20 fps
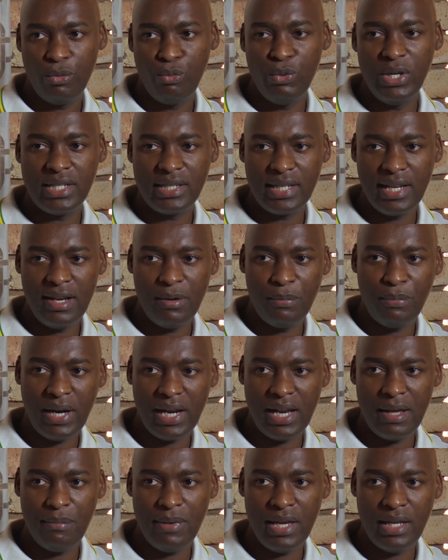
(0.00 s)
We turn
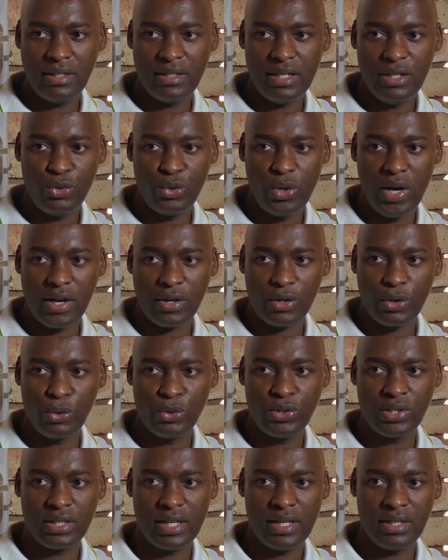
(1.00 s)
Parliament into a
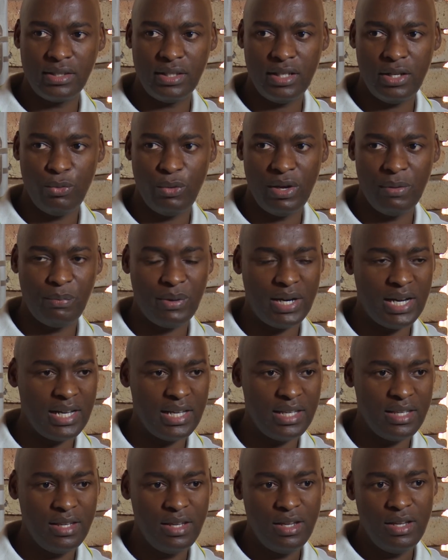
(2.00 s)
roast session
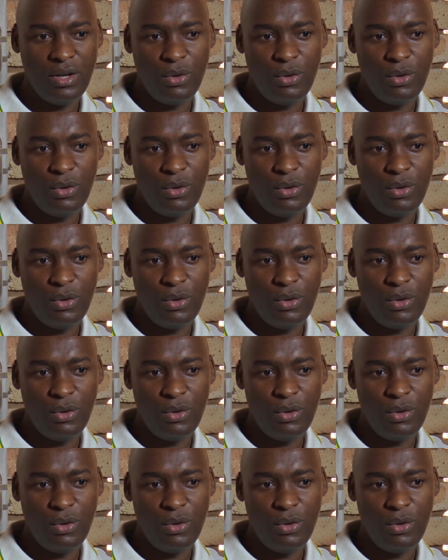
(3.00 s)
whereby